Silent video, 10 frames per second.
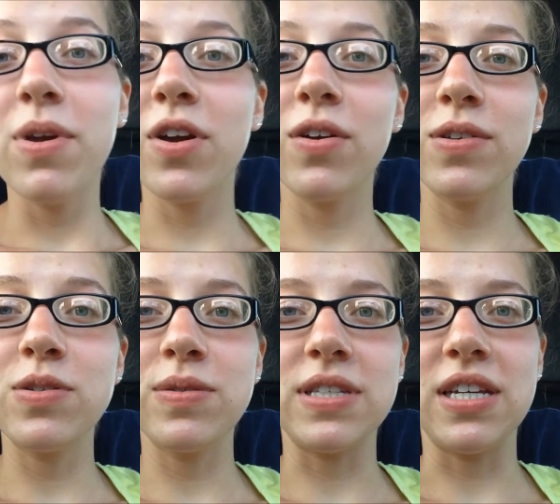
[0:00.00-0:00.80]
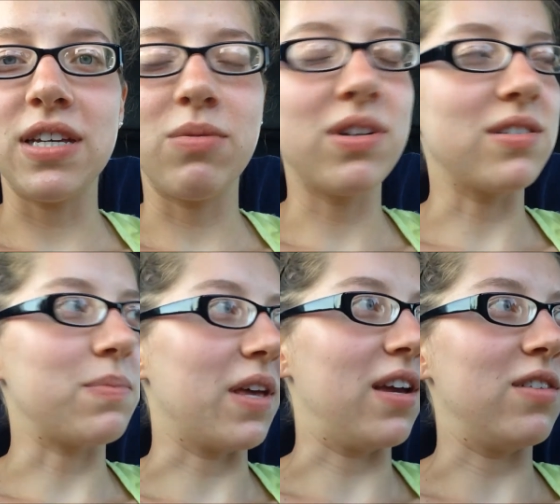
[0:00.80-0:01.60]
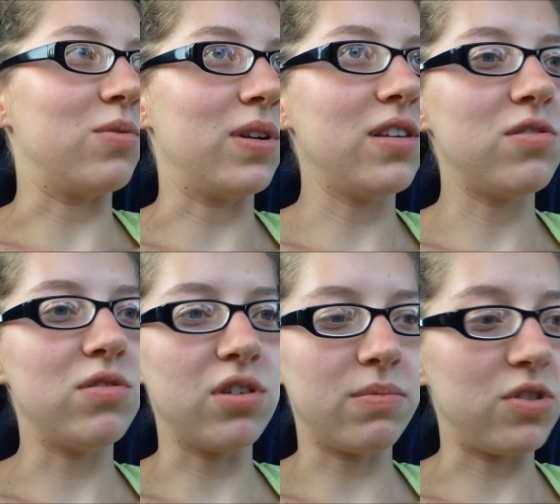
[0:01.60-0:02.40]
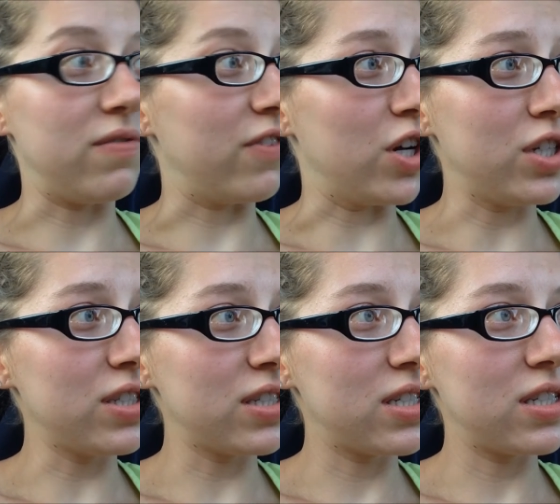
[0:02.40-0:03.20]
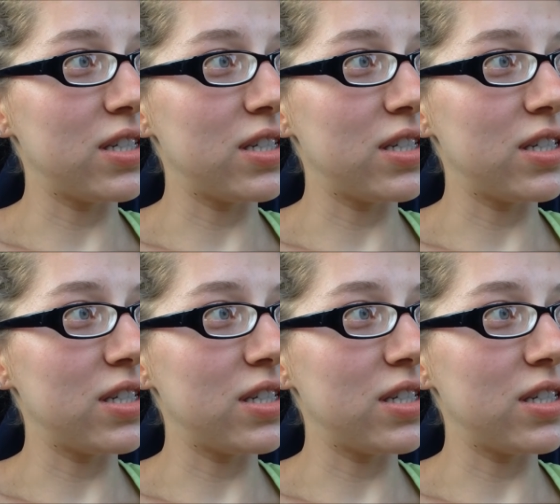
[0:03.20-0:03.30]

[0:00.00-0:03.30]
we are going to see what is playing. 22 Jump Street first,